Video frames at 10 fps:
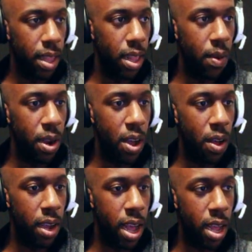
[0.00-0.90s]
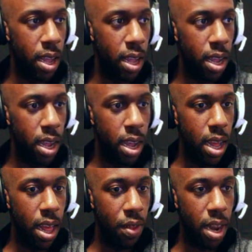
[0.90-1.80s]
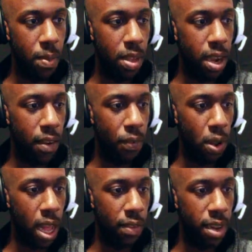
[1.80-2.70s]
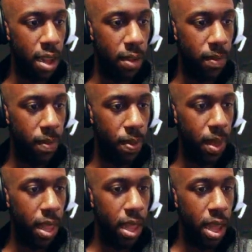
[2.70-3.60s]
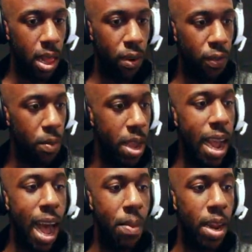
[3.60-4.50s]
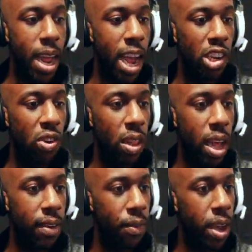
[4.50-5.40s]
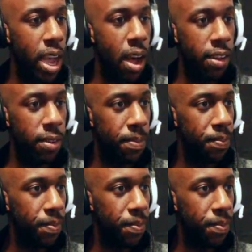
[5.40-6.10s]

There we go, okay. How many means I got four lives now? That for me, I'm an extra life. Okay, awesome.